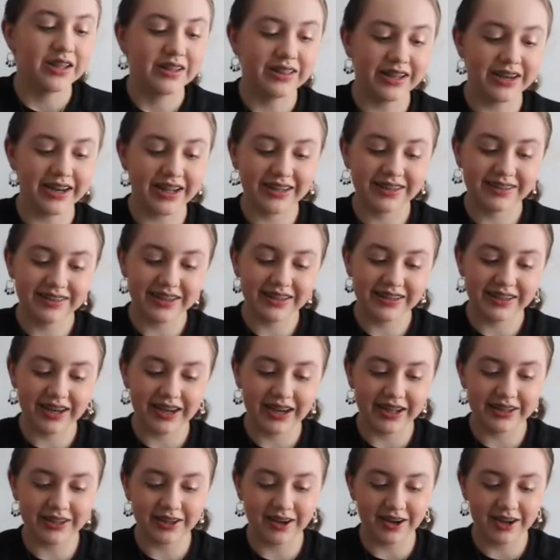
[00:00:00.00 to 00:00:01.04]
The next thing that
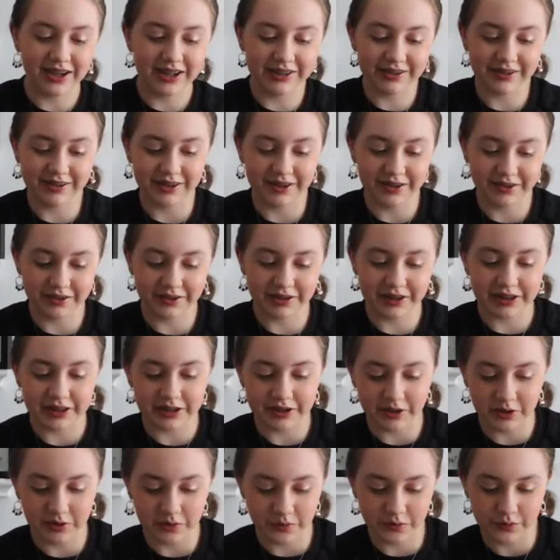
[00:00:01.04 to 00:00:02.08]
I got is another
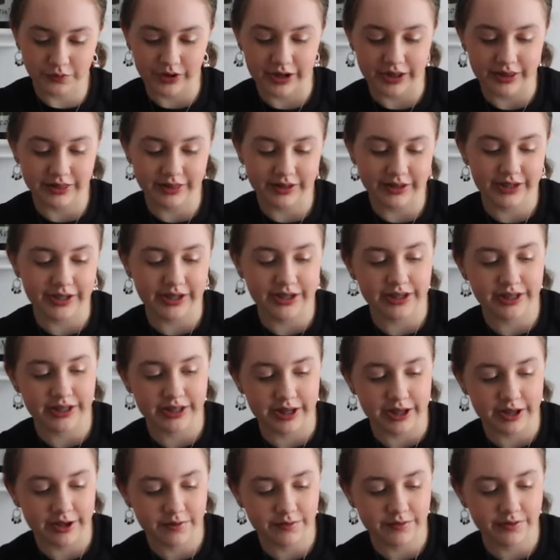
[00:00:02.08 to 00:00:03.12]
eco-friendly
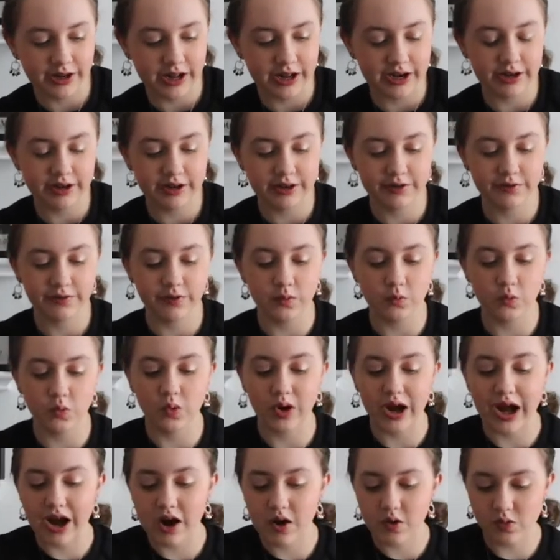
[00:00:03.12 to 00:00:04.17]
gift and it is from
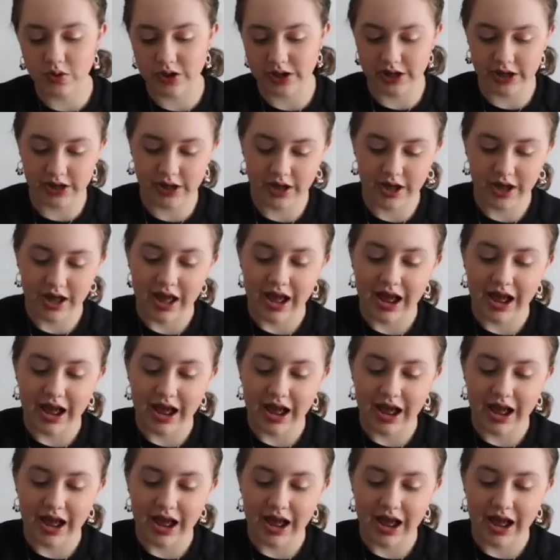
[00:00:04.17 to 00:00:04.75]
Wowie